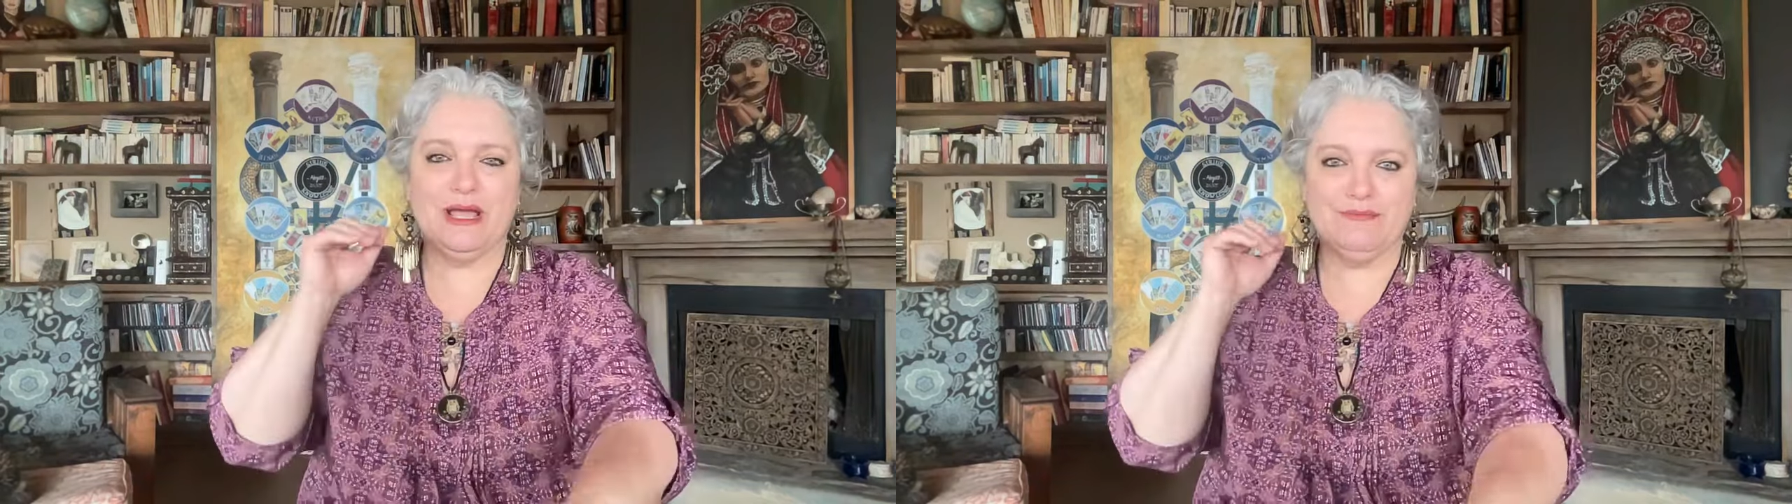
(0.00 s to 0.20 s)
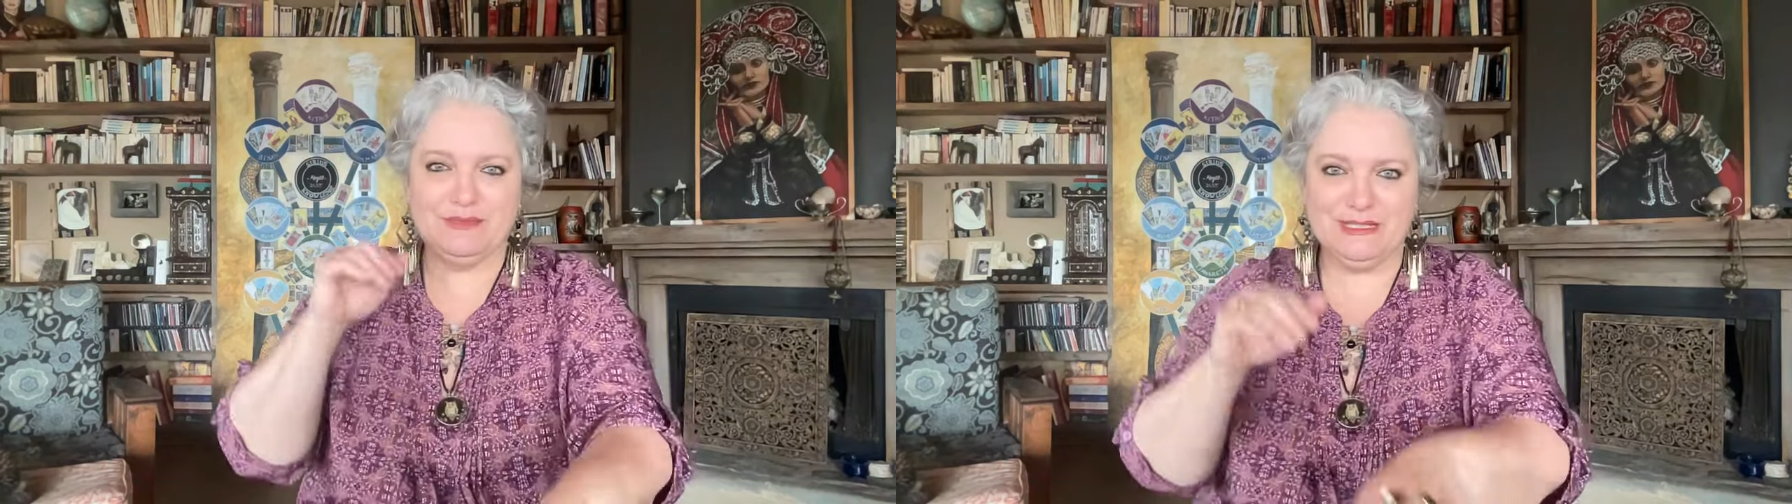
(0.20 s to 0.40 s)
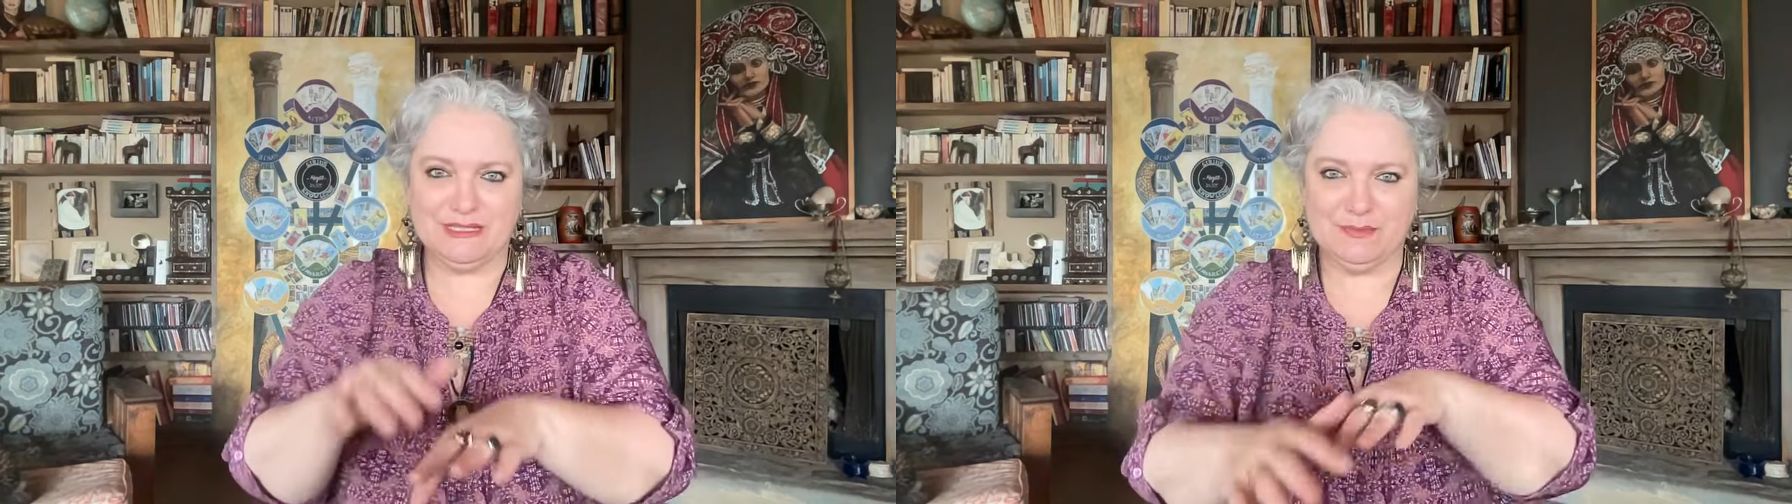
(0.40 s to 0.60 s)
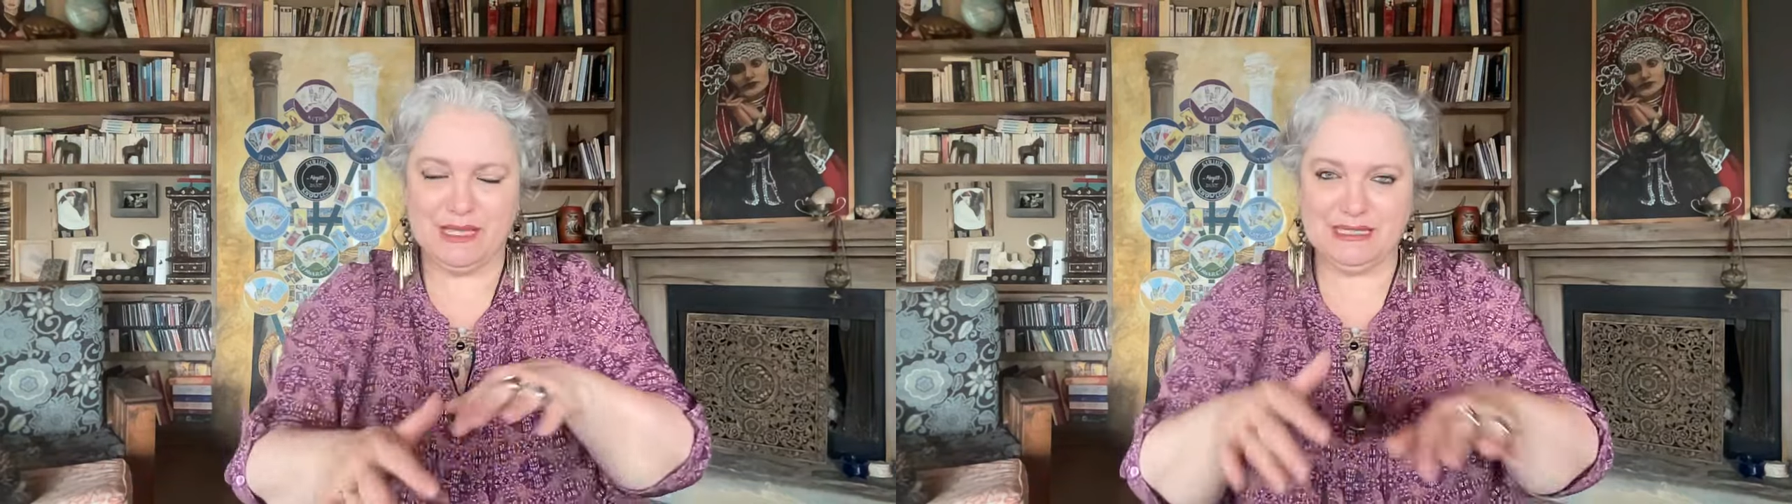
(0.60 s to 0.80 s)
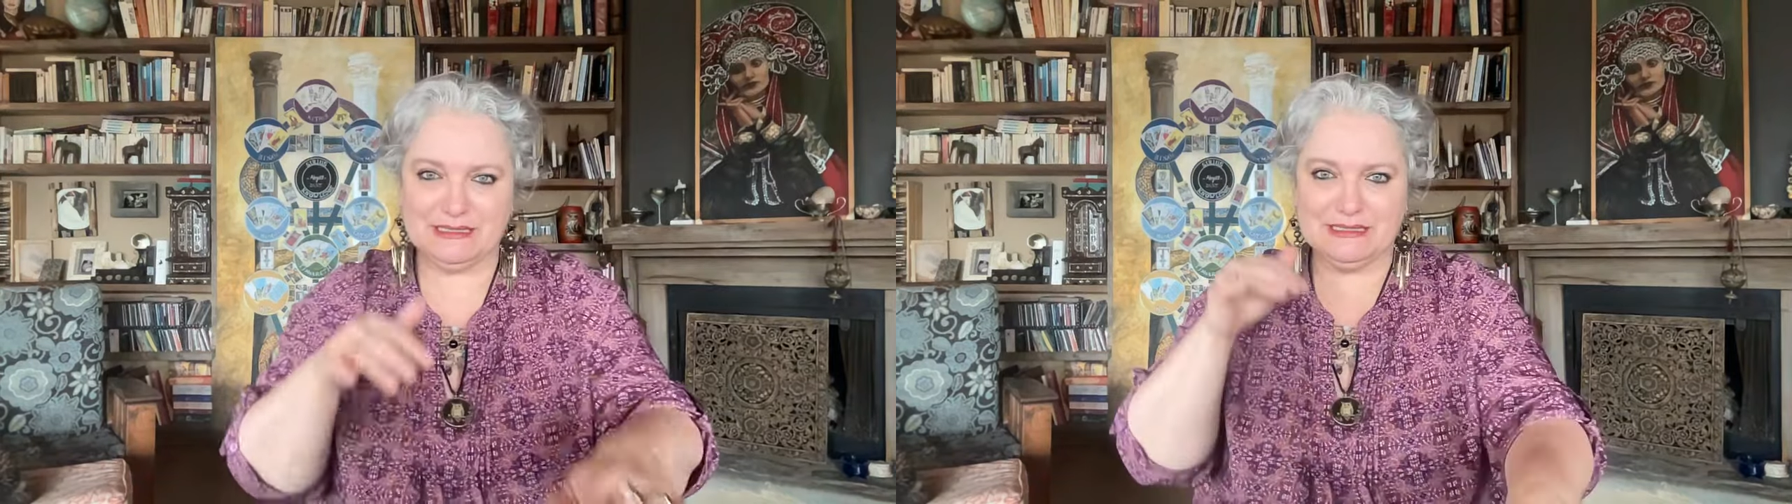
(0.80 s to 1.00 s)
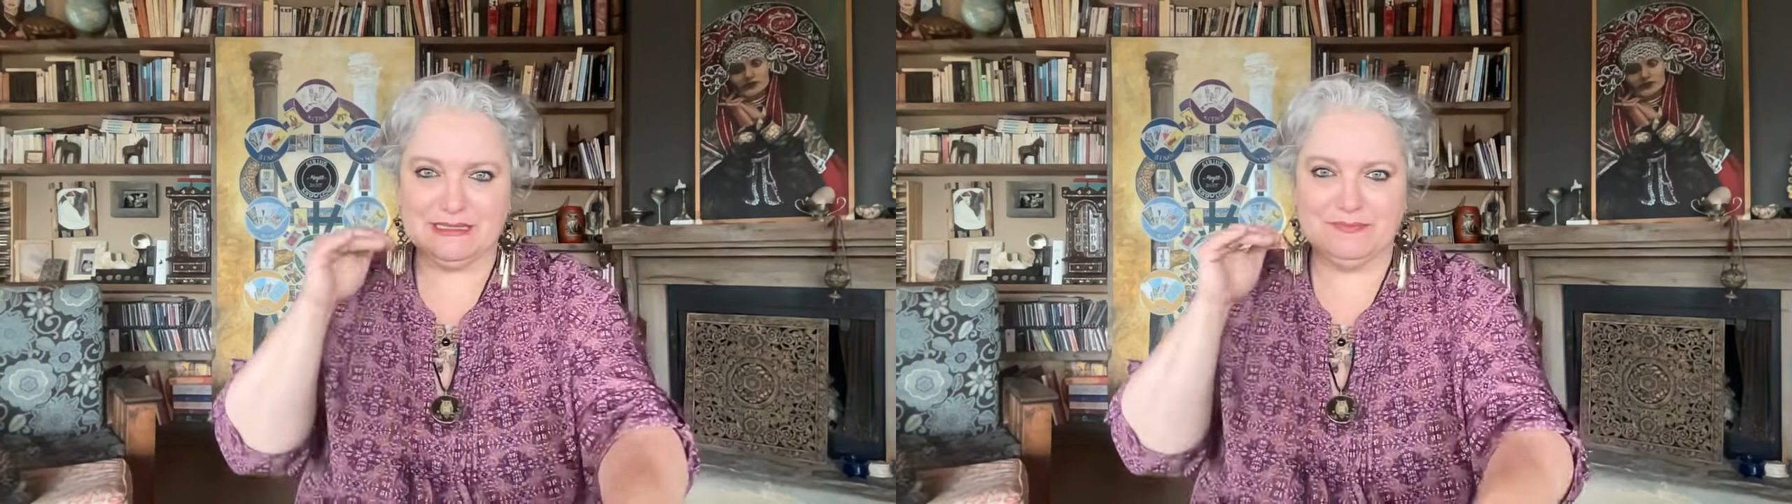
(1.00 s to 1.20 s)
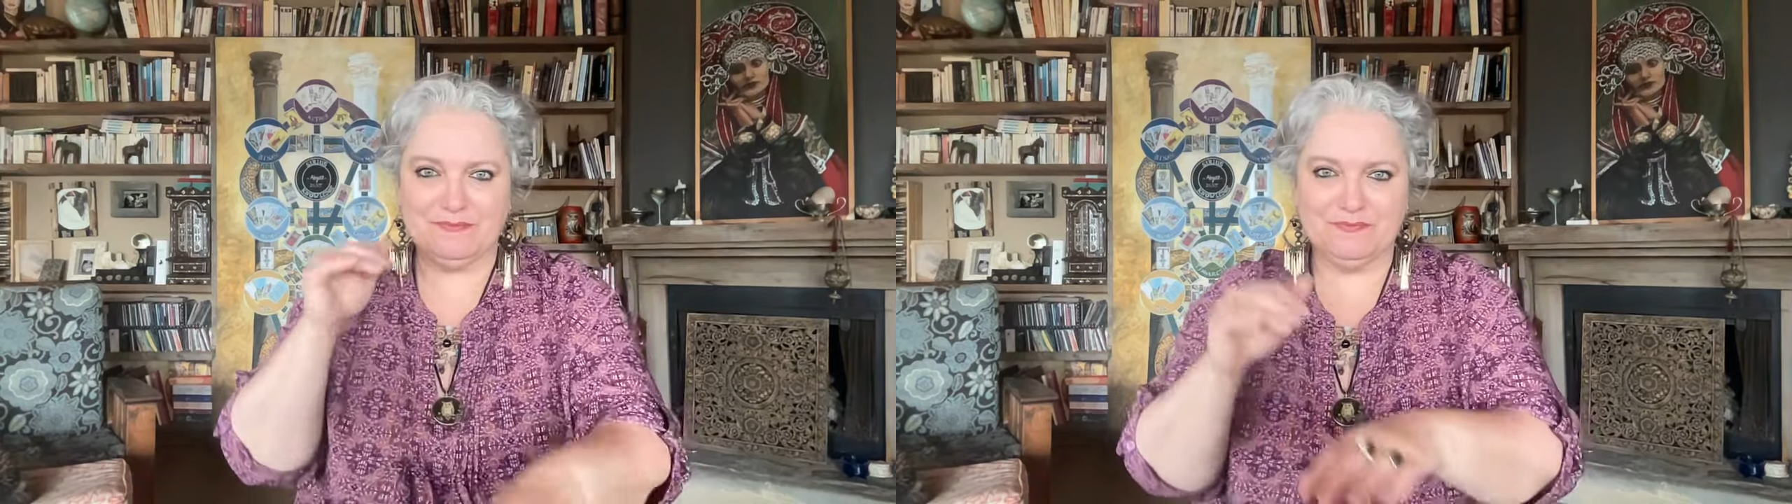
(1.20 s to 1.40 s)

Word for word: empty space.